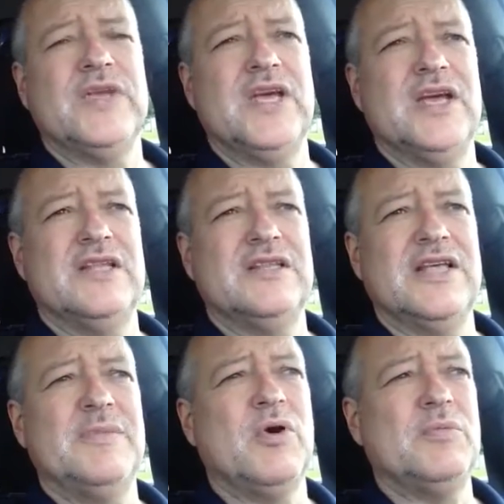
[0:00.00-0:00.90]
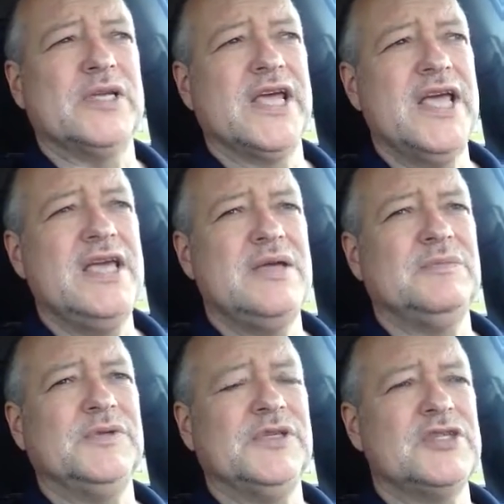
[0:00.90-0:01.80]
And that moment
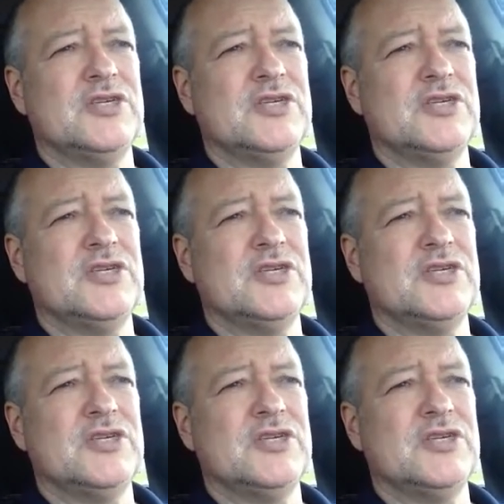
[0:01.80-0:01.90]
came in this